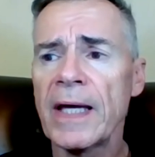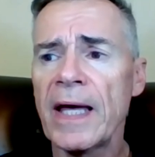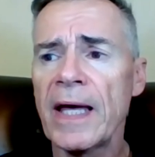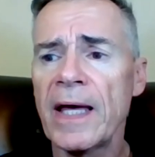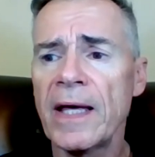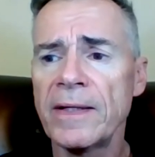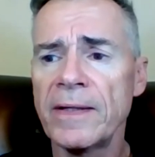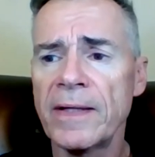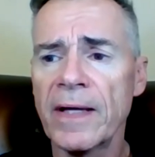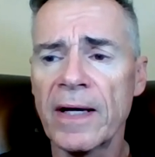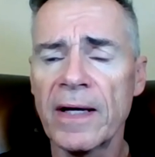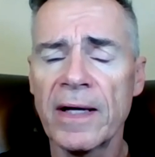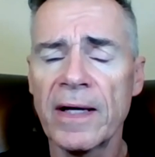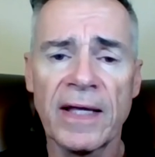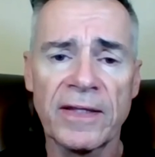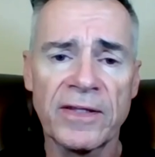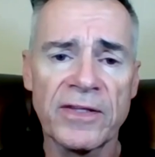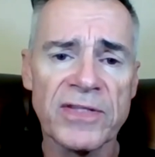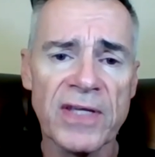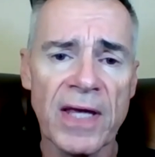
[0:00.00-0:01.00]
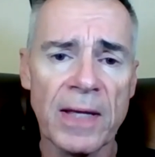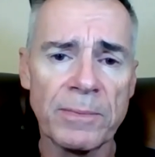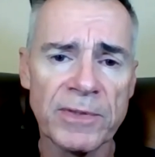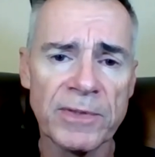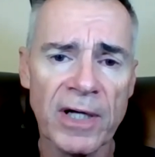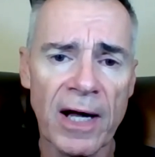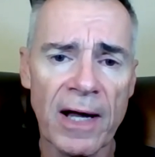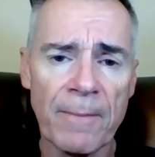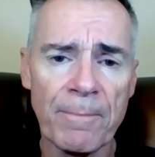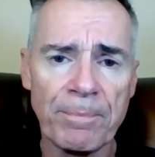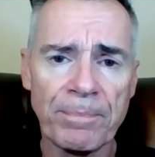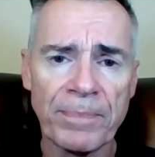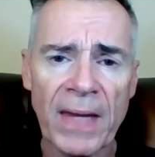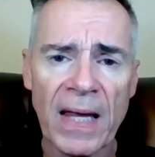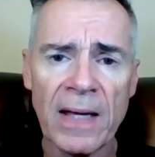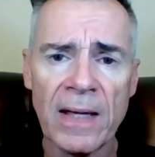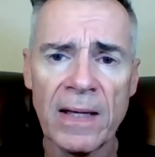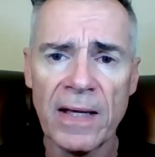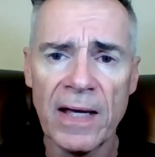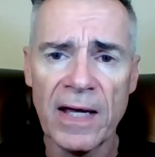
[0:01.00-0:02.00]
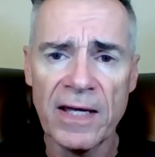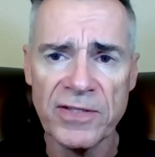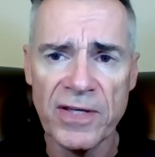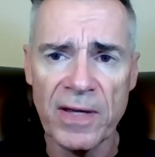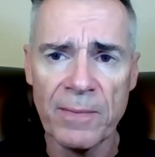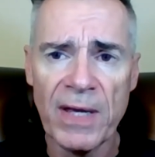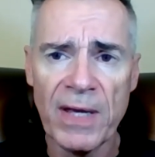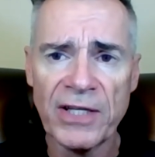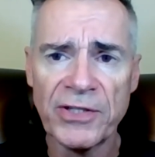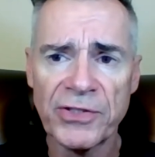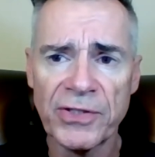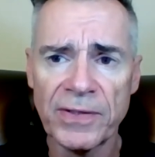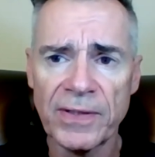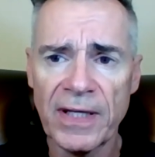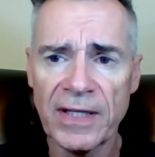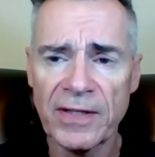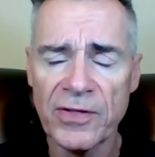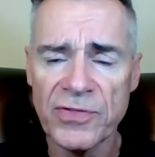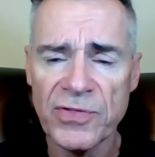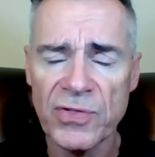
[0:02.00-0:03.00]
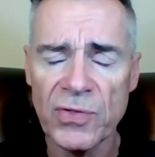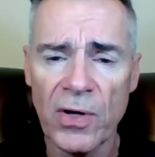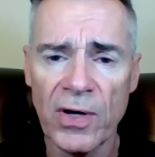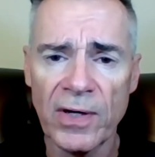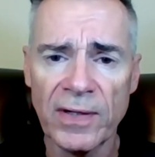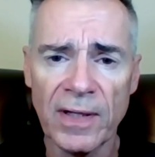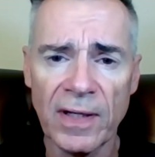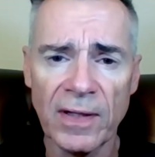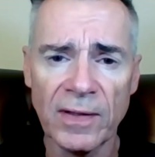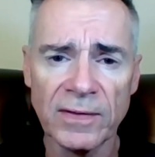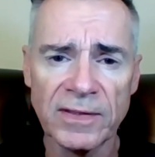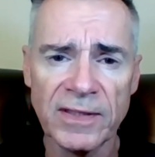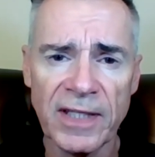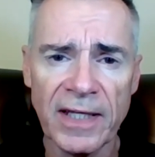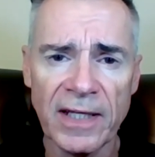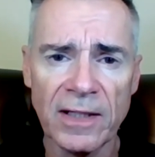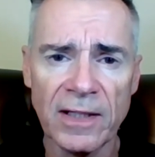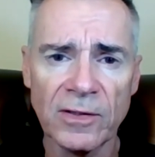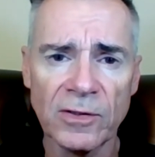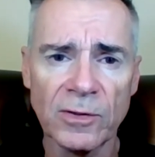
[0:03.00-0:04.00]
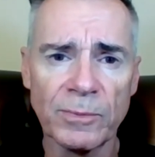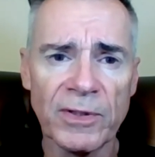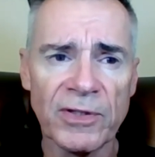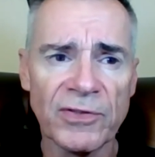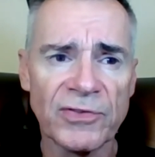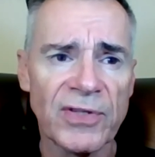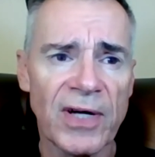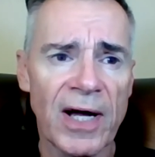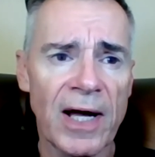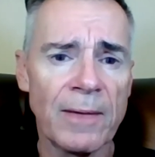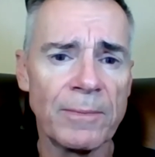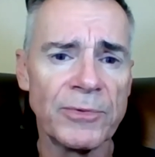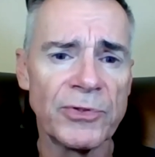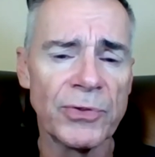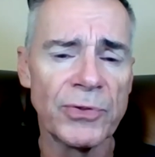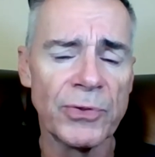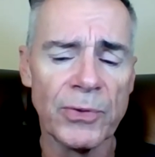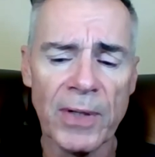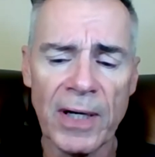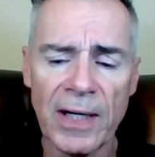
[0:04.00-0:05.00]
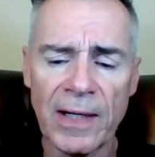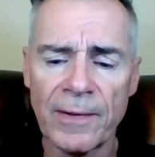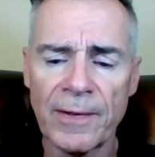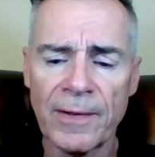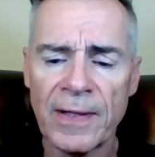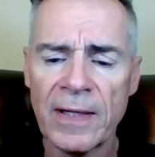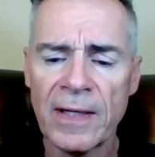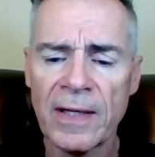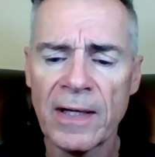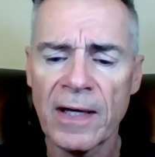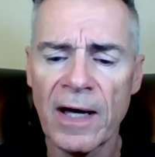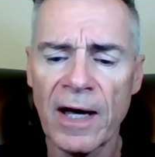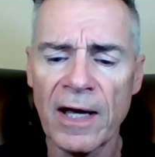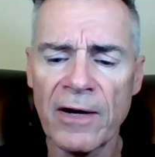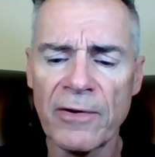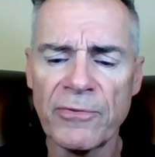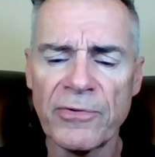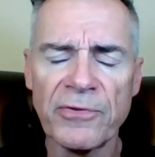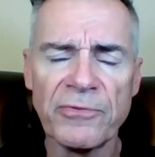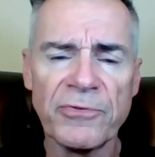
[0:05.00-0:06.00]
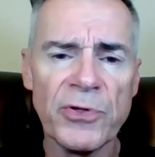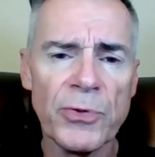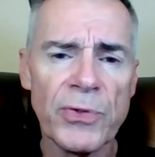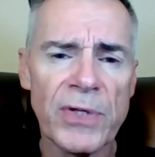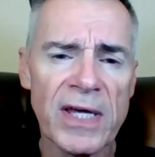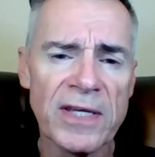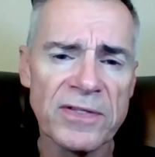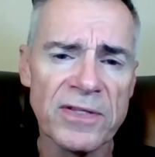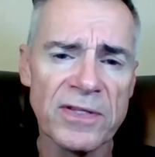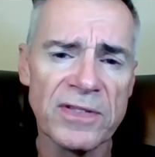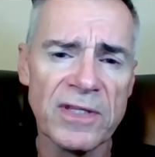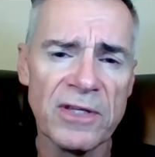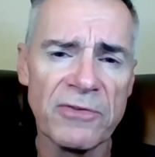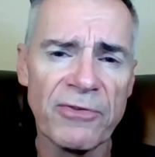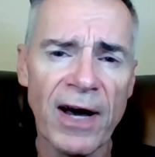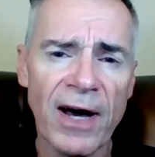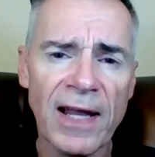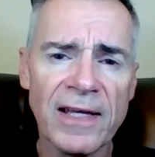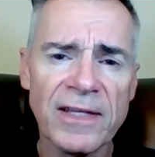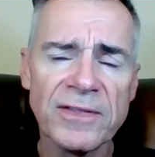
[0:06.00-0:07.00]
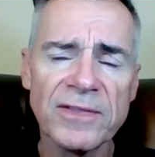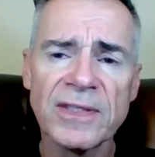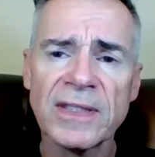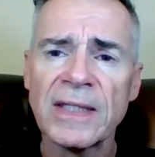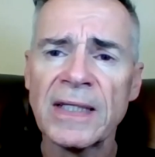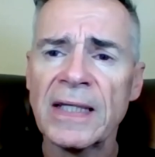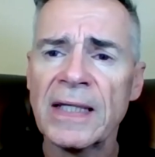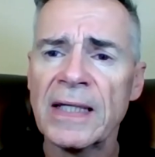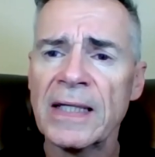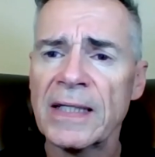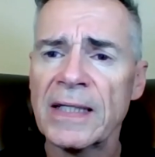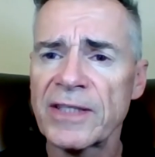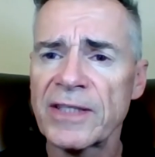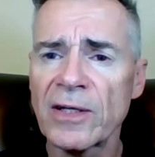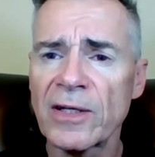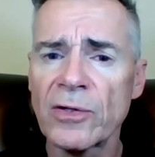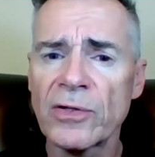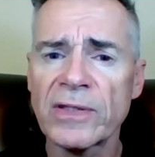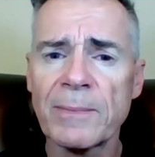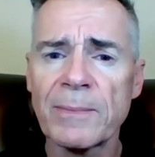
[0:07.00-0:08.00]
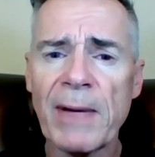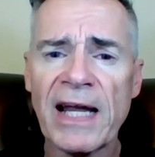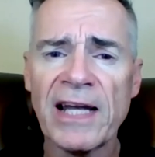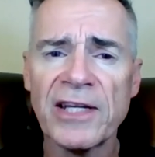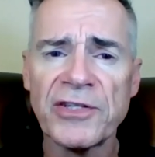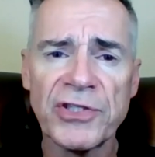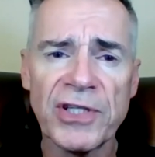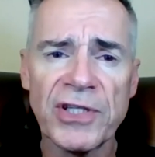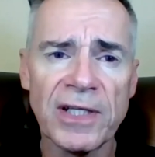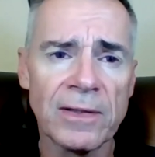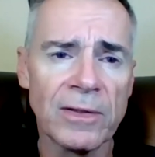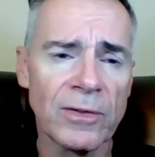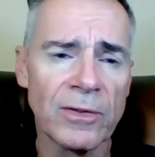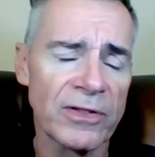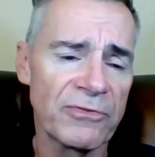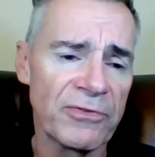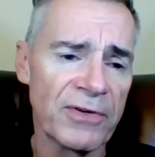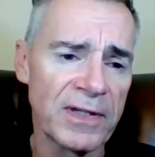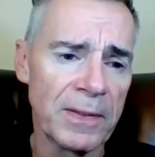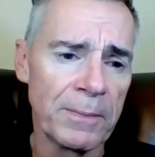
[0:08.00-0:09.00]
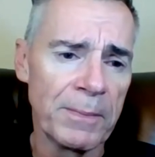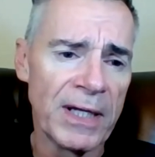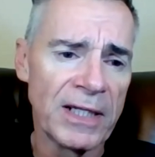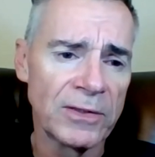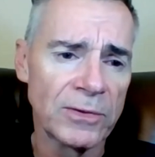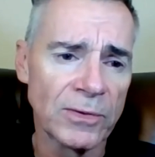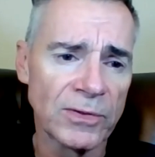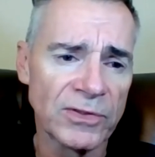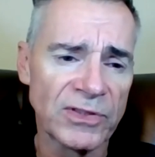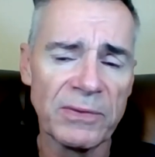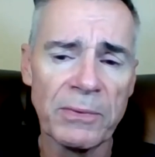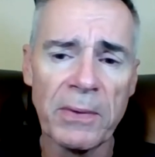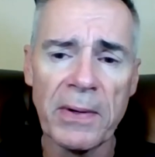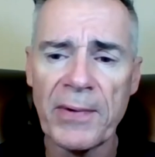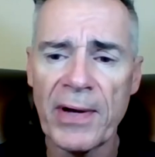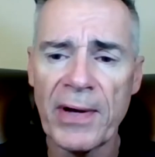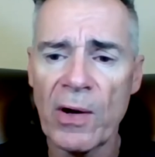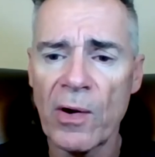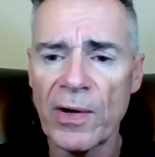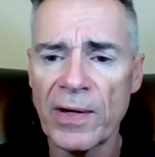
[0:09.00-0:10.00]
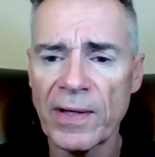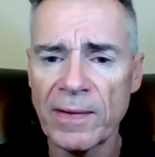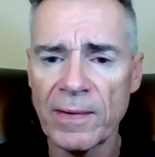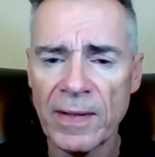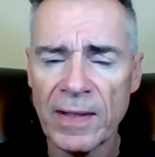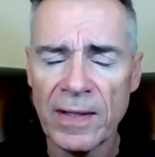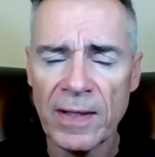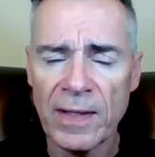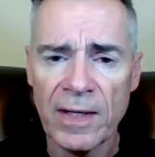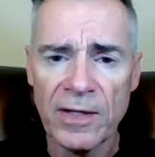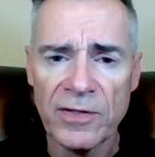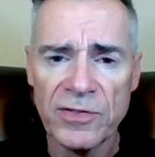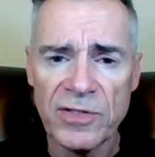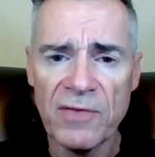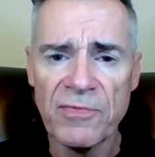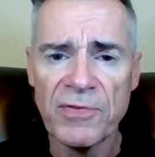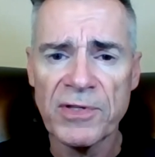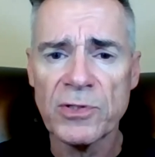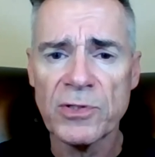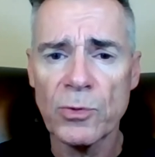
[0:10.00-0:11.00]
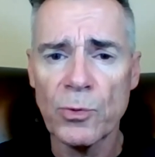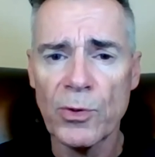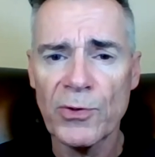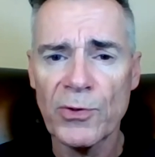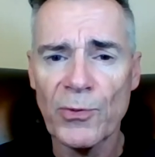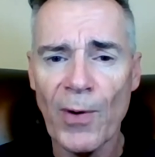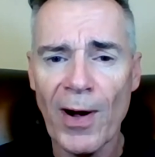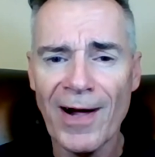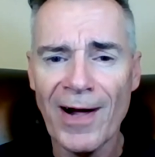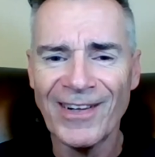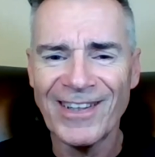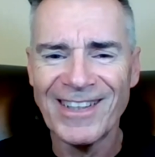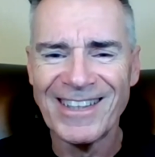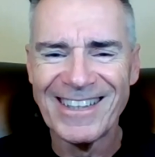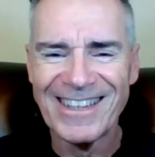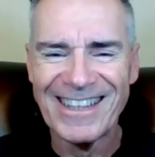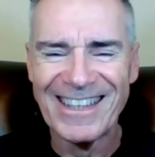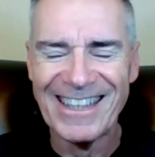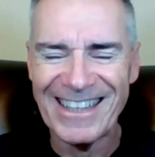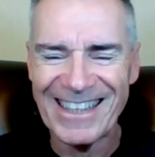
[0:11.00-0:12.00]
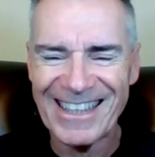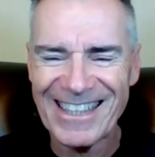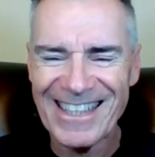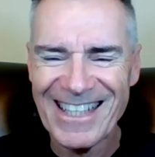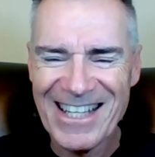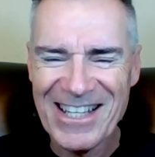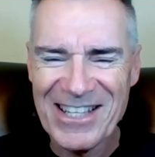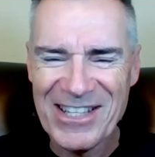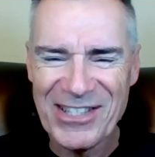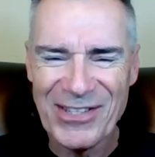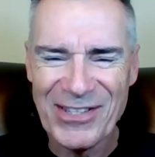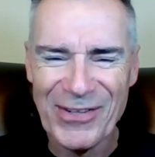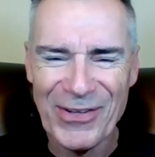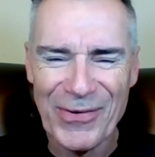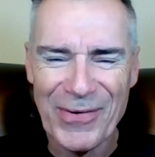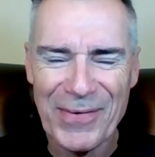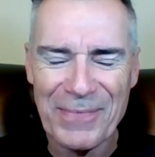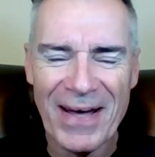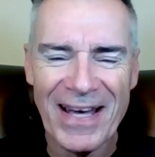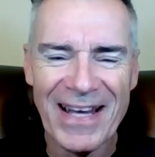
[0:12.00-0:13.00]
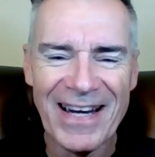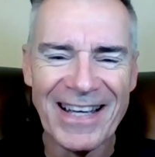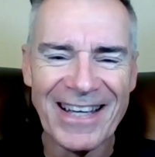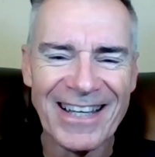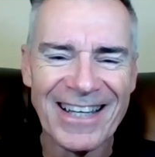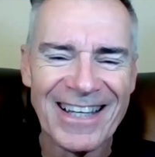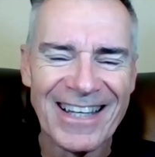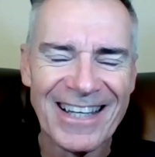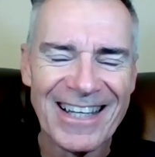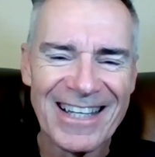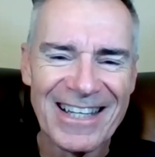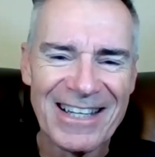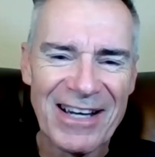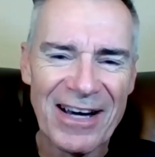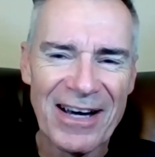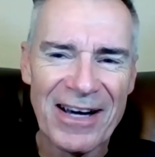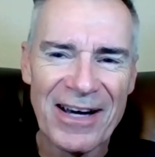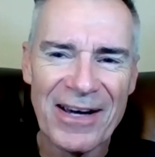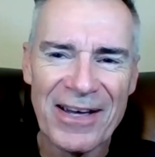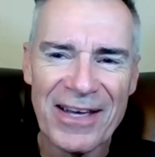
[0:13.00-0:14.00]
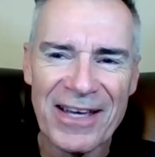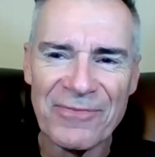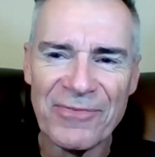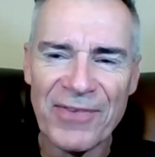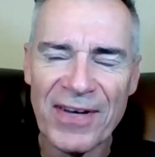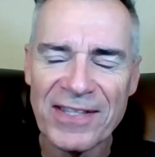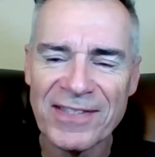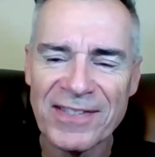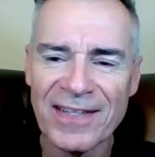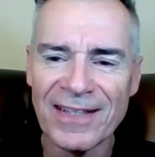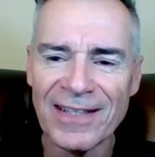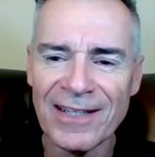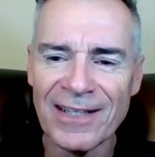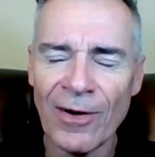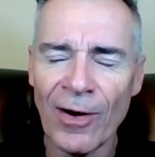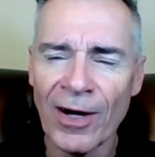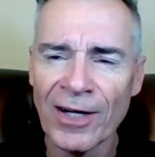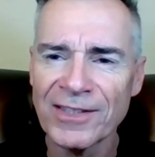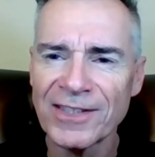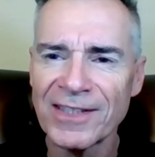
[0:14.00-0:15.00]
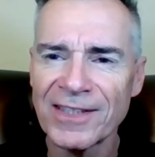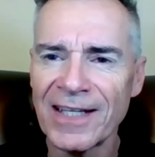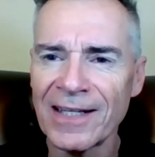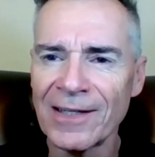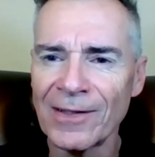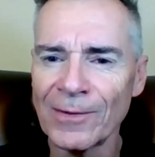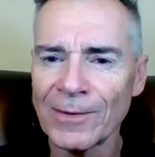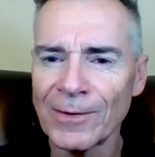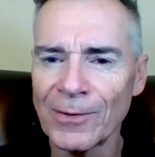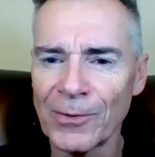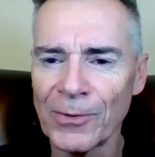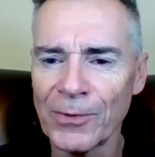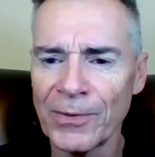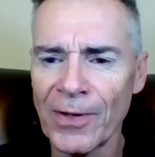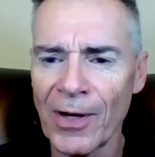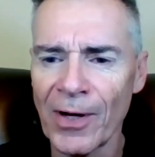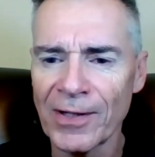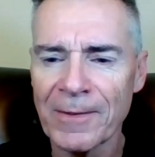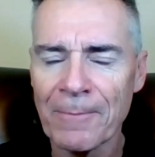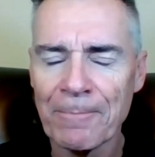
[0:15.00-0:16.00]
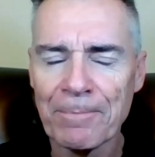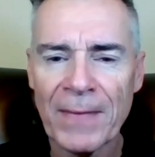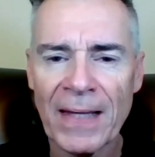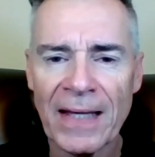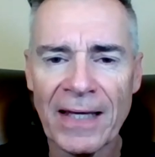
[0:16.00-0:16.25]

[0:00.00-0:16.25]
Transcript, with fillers: And uh, at the same time, as I mentioned at the start, I'll take a little bit of time to uh, kind of review the S E C filings, take a look at the balance sheet, look at the fundamentals, see where we're going, see if it's still worthwhile, still remaining uh, invested in Occidental or not.